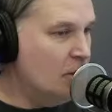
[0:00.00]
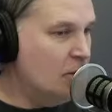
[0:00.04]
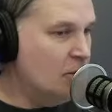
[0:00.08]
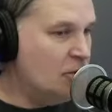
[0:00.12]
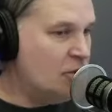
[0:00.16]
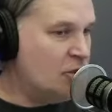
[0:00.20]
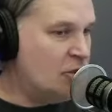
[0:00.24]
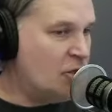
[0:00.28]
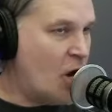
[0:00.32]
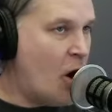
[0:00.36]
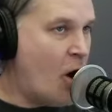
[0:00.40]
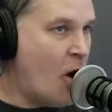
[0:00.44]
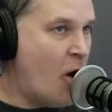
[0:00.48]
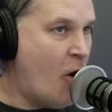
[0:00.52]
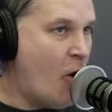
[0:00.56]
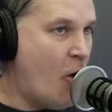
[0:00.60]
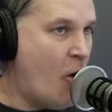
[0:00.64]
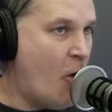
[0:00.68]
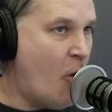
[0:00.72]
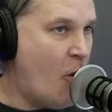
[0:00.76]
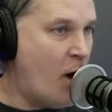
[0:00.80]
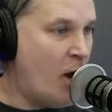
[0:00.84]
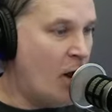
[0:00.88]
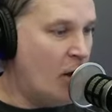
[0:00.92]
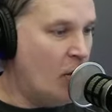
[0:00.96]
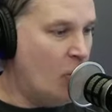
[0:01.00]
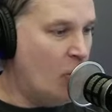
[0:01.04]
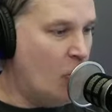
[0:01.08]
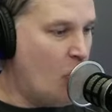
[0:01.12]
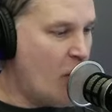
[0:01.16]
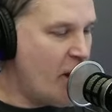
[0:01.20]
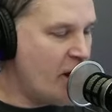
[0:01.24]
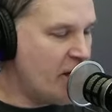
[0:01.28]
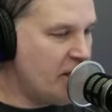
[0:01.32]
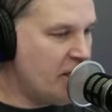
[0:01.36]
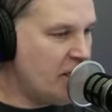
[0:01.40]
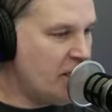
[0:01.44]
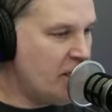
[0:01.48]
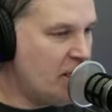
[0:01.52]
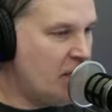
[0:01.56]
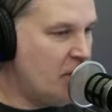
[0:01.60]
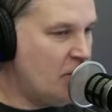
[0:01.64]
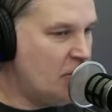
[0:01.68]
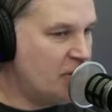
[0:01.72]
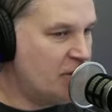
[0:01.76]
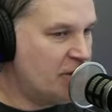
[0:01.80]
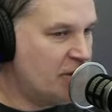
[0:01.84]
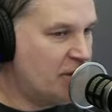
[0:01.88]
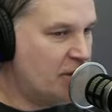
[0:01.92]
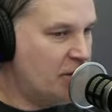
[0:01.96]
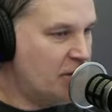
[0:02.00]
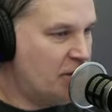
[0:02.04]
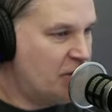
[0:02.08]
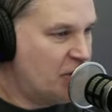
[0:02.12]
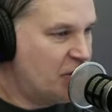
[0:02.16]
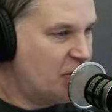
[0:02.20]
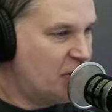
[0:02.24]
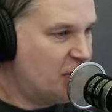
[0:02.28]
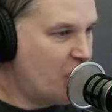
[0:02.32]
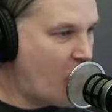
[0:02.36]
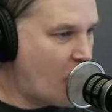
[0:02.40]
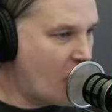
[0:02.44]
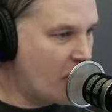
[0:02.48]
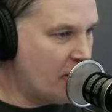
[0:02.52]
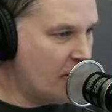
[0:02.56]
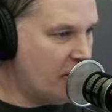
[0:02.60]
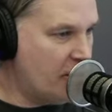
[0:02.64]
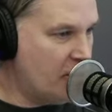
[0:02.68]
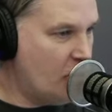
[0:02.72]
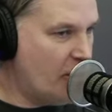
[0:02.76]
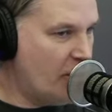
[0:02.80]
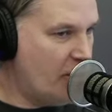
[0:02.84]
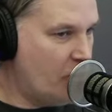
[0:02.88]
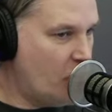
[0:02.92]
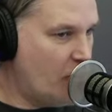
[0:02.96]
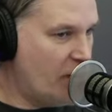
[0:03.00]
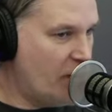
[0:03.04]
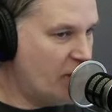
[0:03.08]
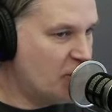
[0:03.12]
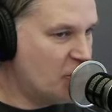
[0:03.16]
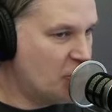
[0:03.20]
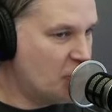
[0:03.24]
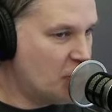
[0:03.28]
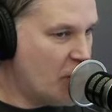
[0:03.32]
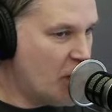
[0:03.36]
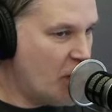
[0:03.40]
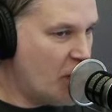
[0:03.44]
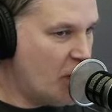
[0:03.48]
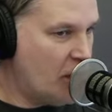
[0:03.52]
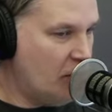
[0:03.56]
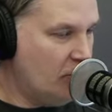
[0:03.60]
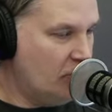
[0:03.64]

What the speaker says: So, Whitney Houston started with which drug?